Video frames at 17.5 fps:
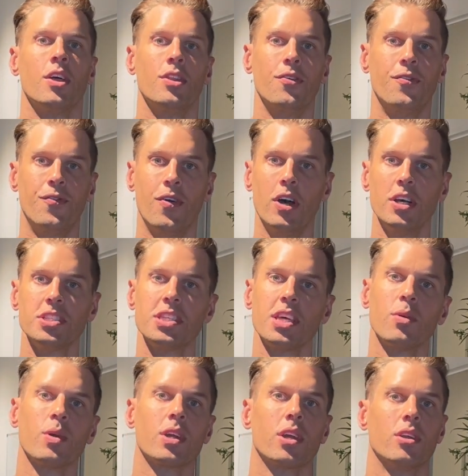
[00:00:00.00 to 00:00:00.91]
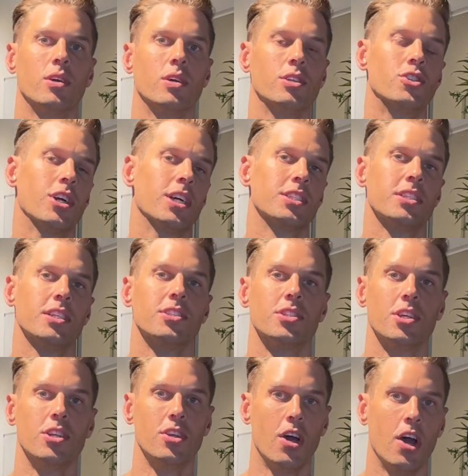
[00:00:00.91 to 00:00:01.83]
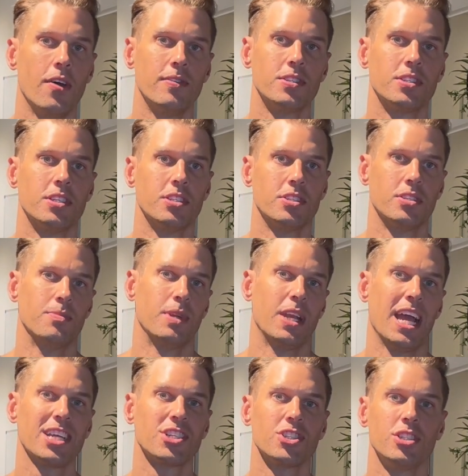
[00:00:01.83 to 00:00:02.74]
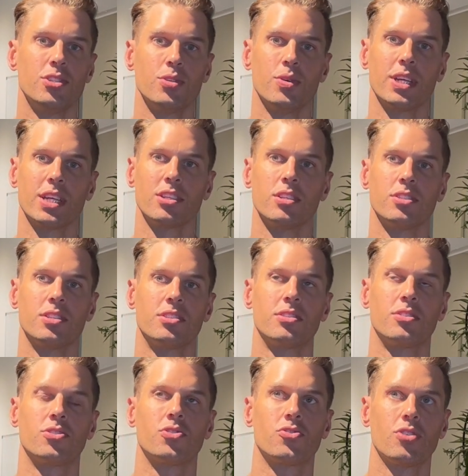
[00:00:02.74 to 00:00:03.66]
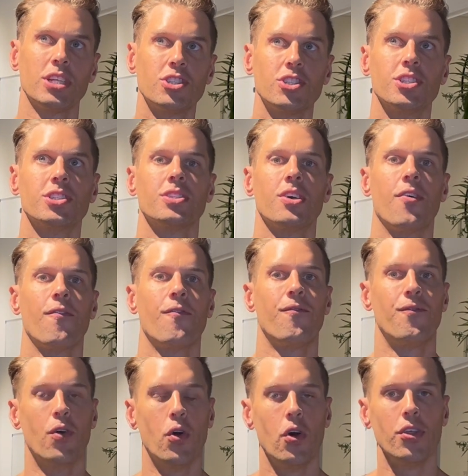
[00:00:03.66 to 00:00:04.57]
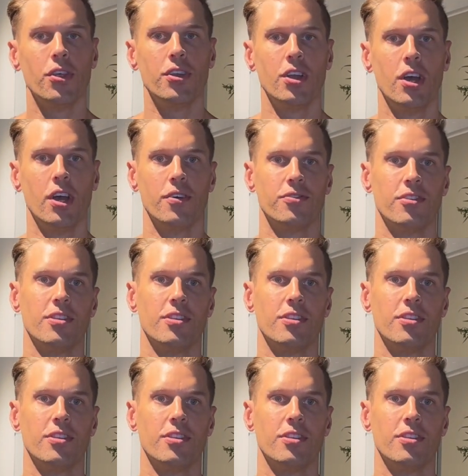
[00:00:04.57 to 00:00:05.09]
The first thing we're going to address is the nervous system and actually doing stretches for the nerves.